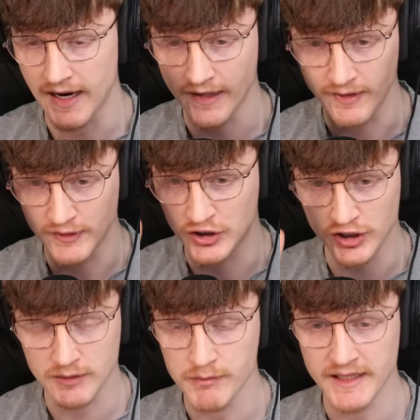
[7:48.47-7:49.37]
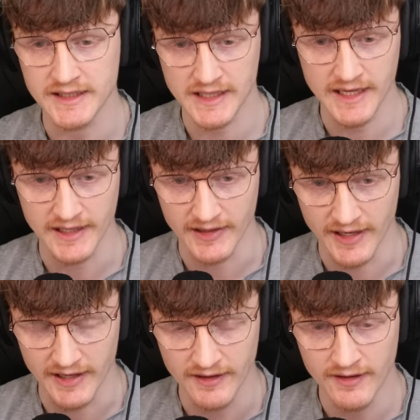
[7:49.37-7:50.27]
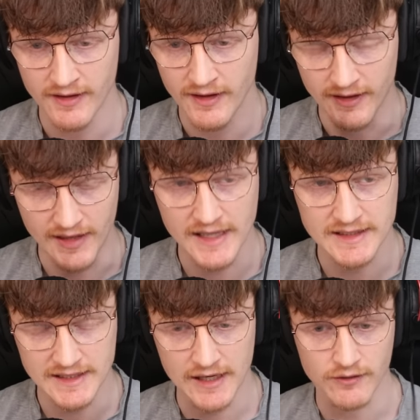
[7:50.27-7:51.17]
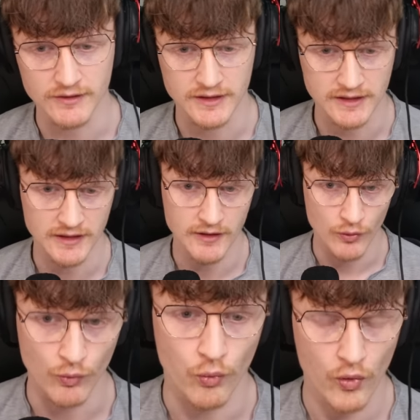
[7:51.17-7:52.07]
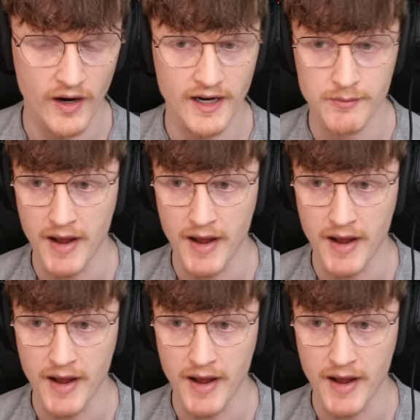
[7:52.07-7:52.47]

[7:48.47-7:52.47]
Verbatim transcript: and just me saying that, that sounds really